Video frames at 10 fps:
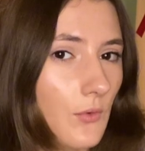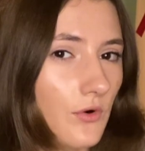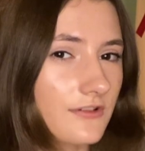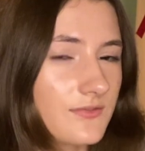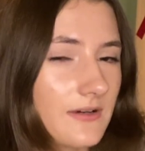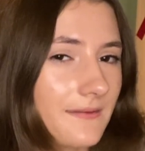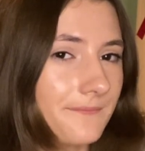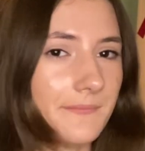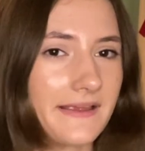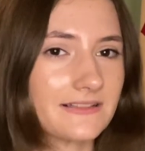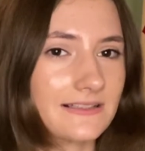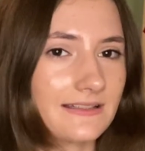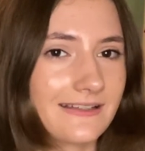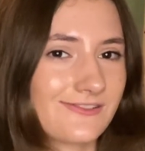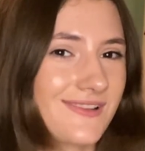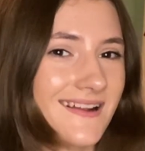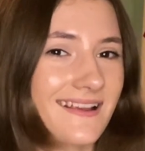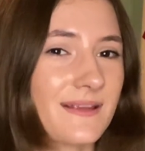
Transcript: horse where basically I just had to